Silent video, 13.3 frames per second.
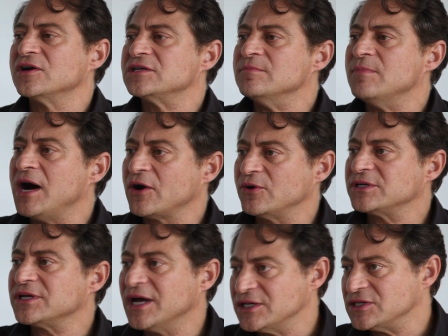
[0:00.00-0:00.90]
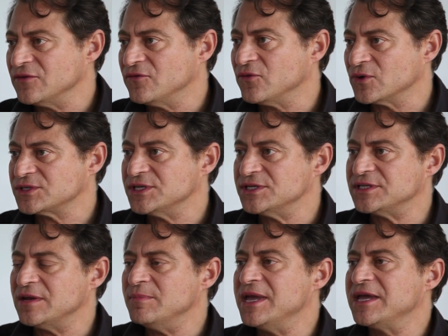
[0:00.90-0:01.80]
democratizing forces
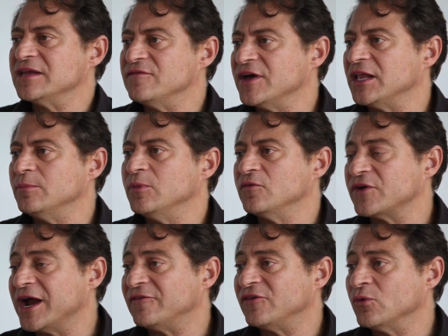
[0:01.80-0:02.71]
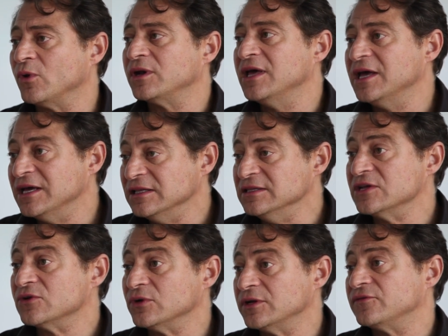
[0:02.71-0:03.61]
that make it available for everyone
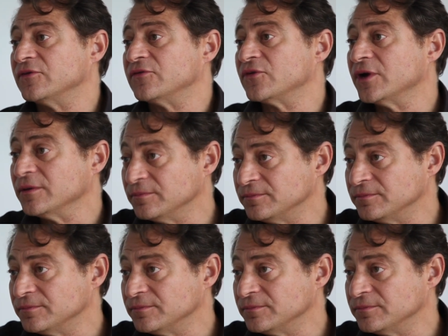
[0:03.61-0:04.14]
literally for free.